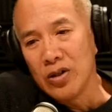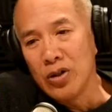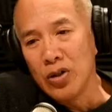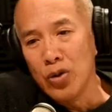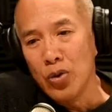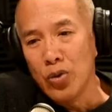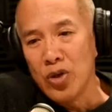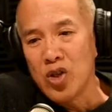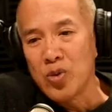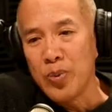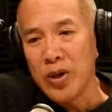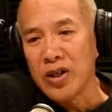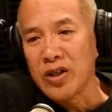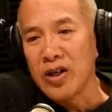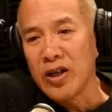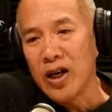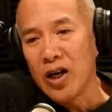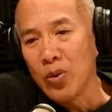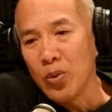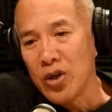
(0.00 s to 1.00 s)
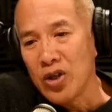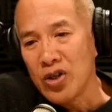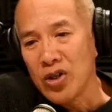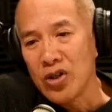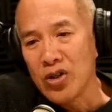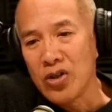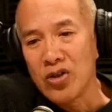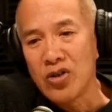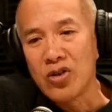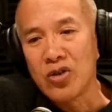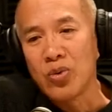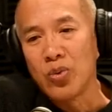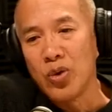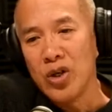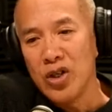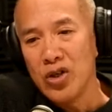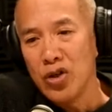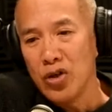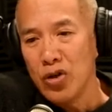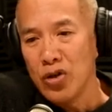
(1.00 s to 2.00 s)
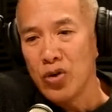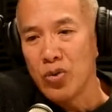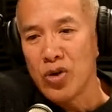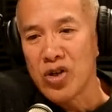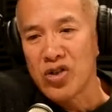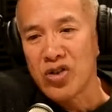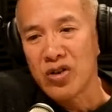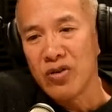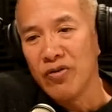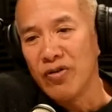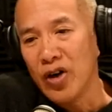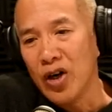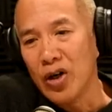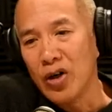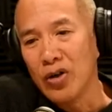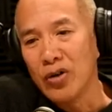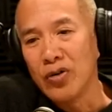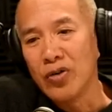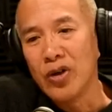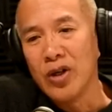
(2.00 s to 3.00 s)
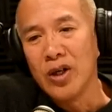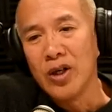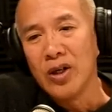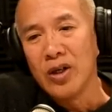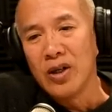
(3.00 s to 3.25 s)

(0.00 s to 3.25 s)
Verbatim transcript: You respected our wishes. We knew the risks involved.